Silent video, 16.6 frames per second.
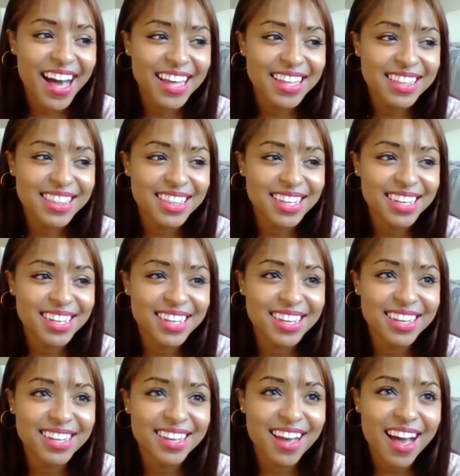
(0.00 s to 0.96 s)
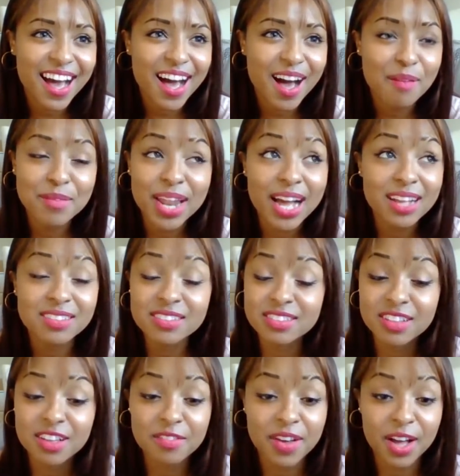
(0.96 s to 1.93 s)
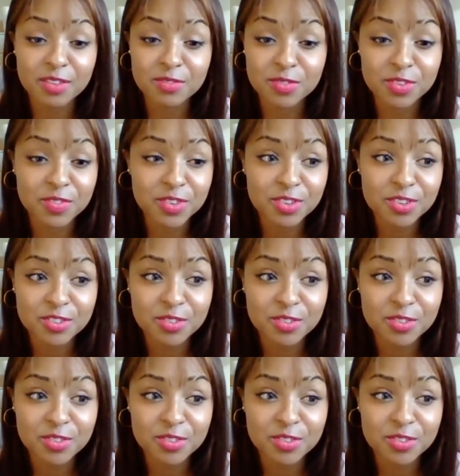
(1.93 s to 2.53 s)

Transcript: I think, I mean, I just love Han River,